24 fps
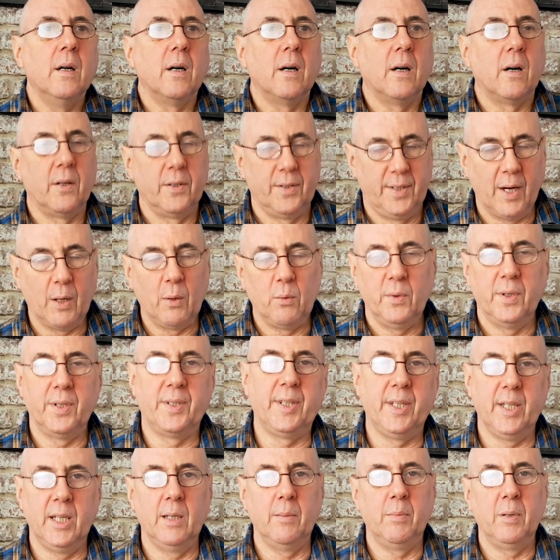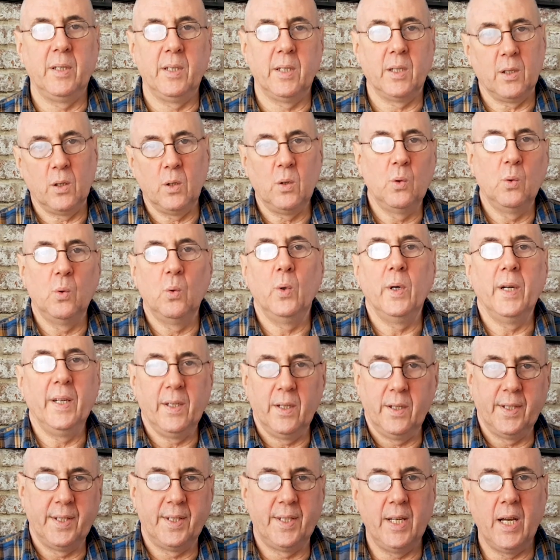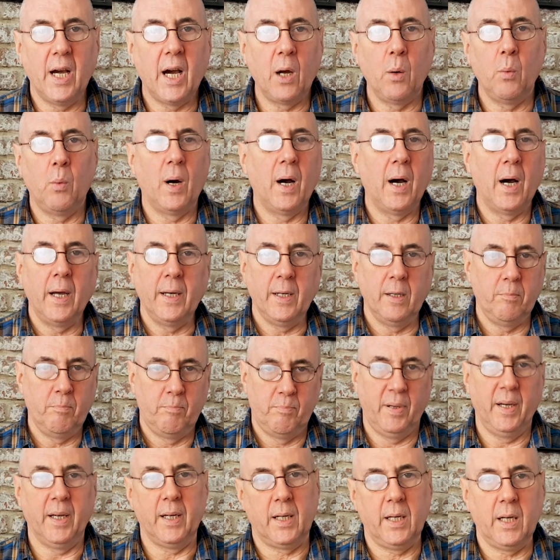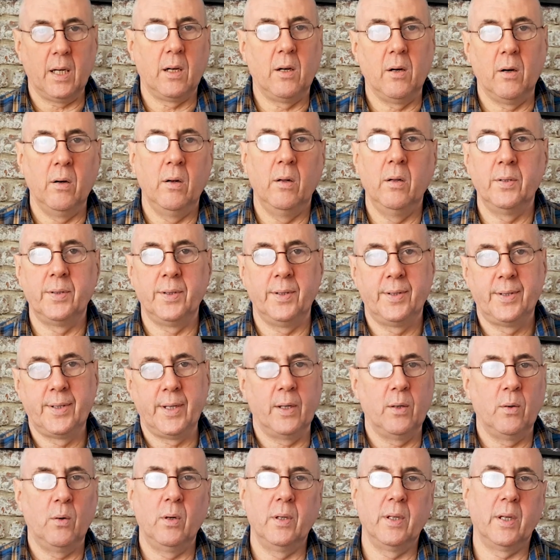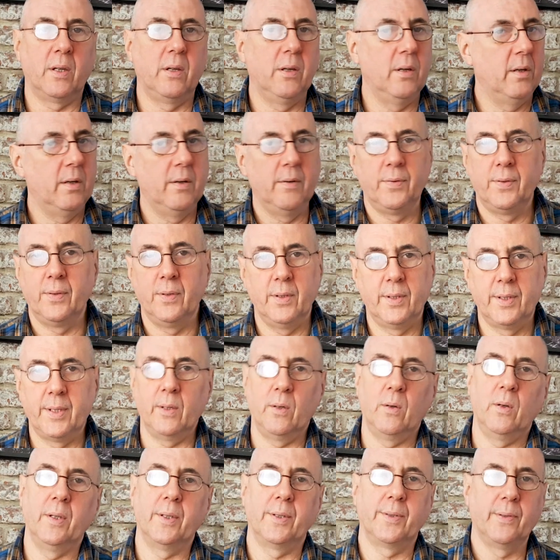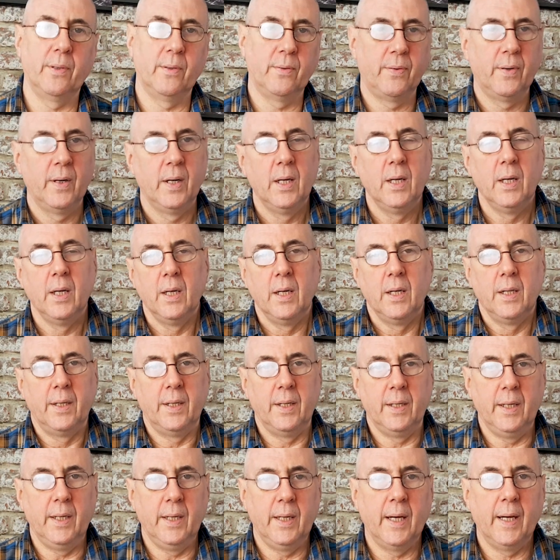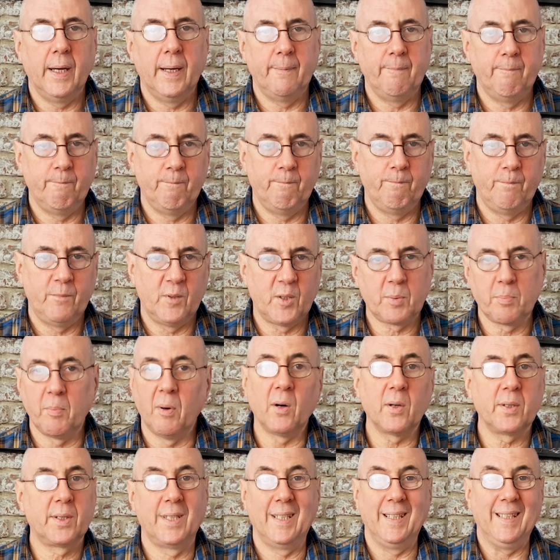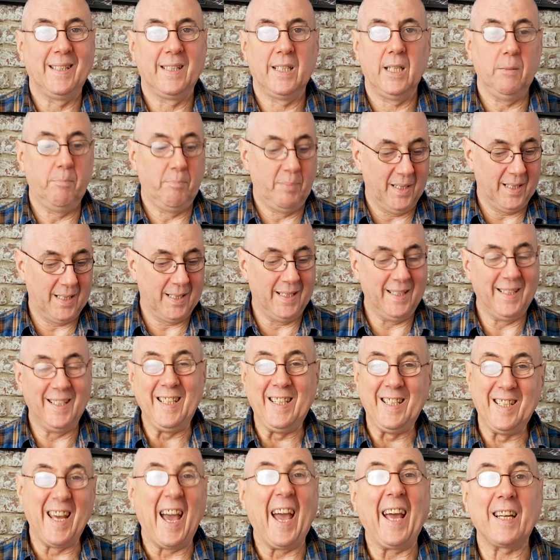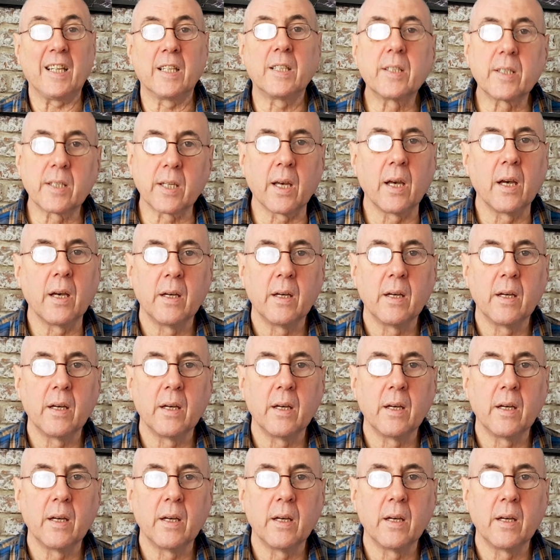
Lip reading: on down the table, you can go into the DIY and pick your coils and set all your curves and set all your stuff. The Smart TC basically detects